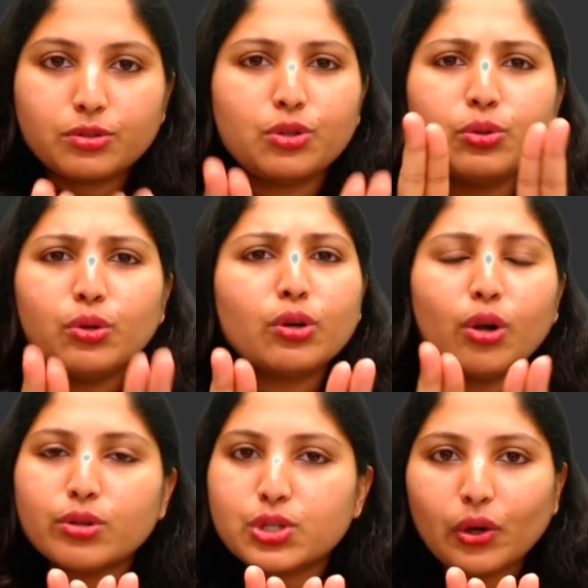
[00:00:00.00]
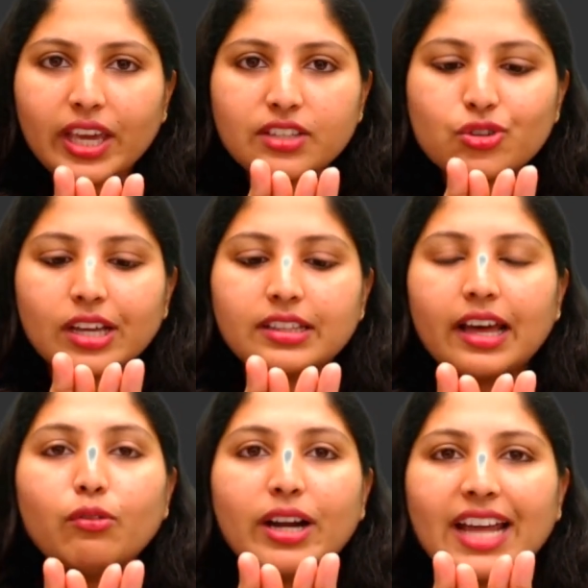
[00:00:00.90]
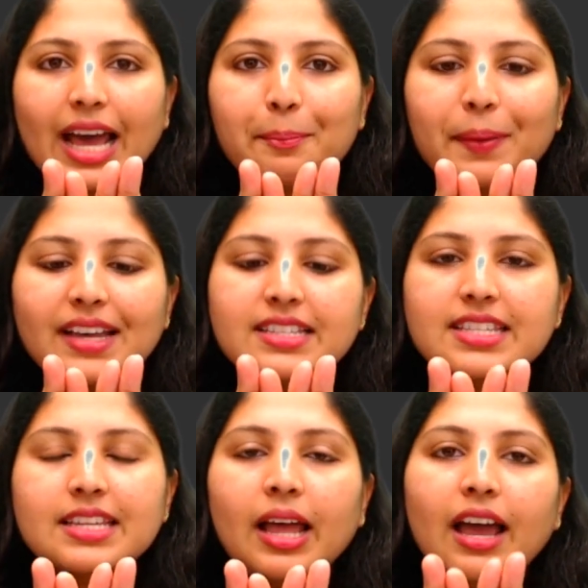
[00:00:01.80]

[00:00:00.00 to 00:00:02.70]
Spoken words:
too close to each other, what happens?